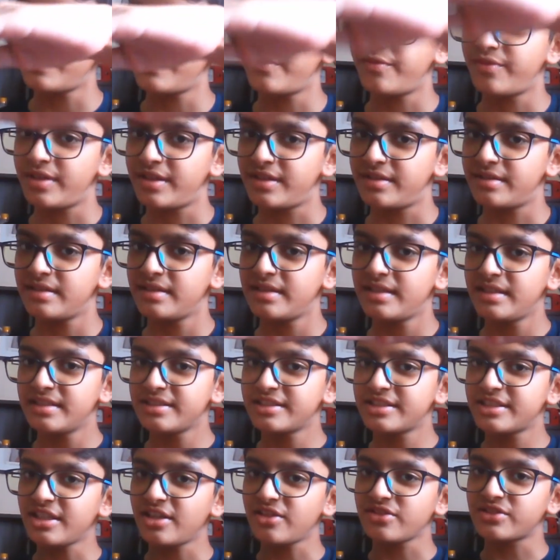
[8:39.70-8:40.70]
between
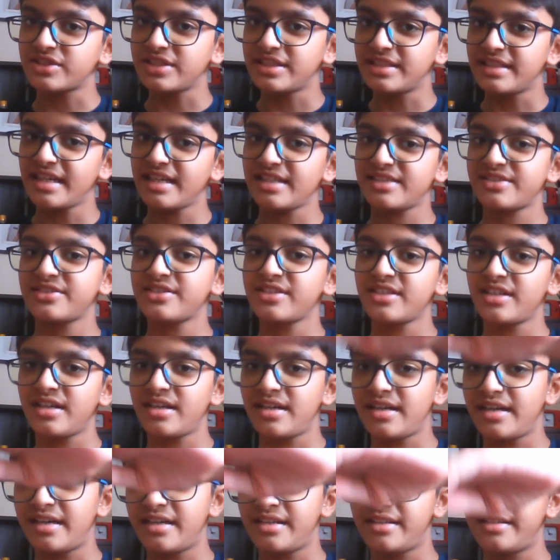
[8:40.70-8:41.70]
Chelsea,
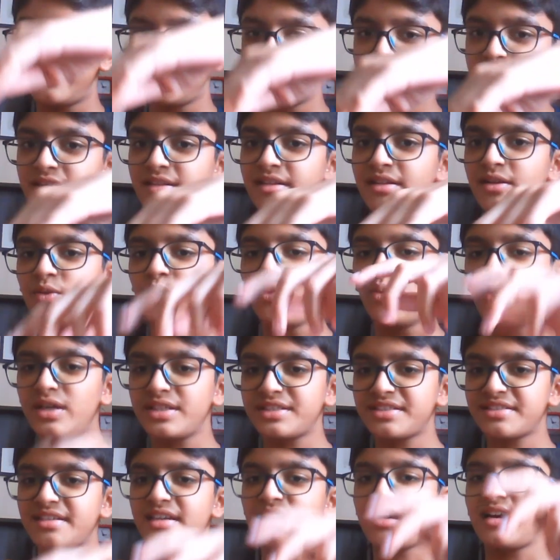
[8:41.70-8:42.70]
Leicester and
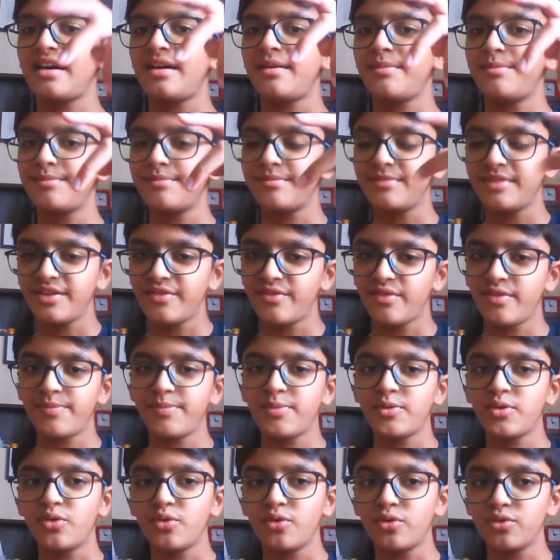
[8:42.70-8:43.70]
West Ham,
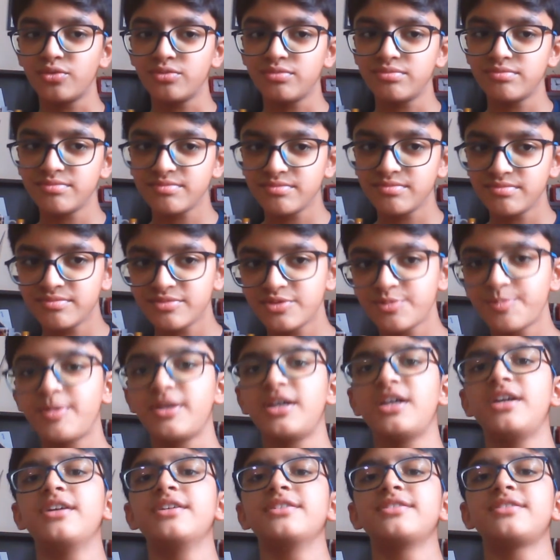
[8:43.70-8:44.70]
Liverpool,
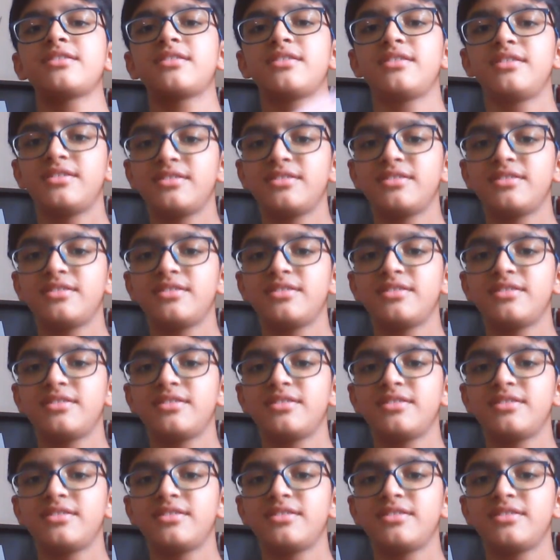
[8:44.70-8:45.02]
Spurs.